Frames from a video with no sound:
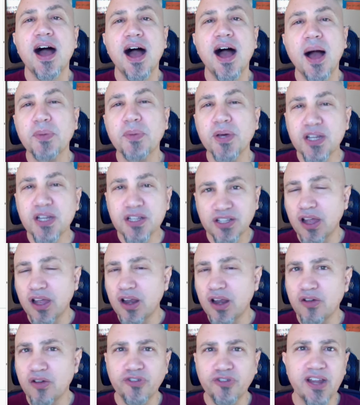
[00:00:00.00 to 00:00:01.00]
I'm going to sign
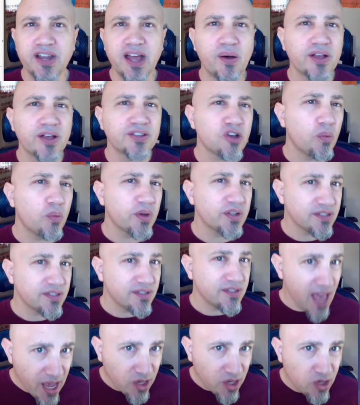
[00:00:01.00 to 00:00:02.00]
off for now. As always,
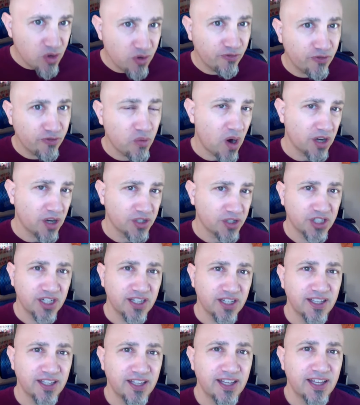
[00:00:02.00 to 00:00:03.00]
thank you for
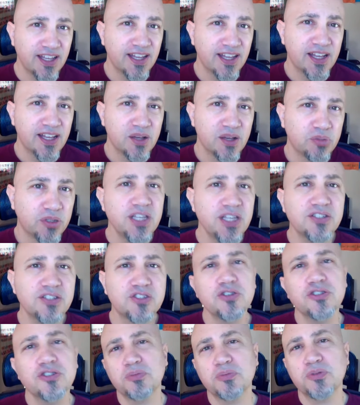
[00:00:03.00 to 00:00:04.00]
watching. Please
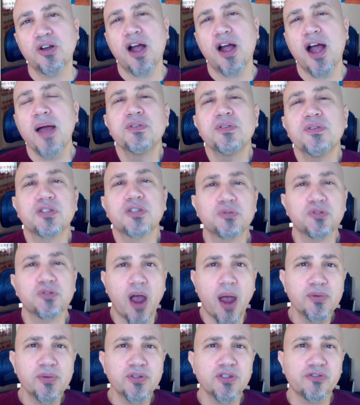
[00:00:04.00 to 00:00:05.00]
do subscribe.
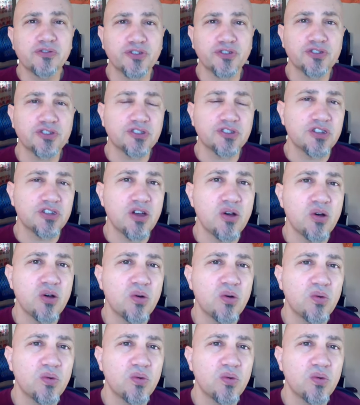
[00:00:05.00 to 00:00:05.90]
Subscribers are the first to know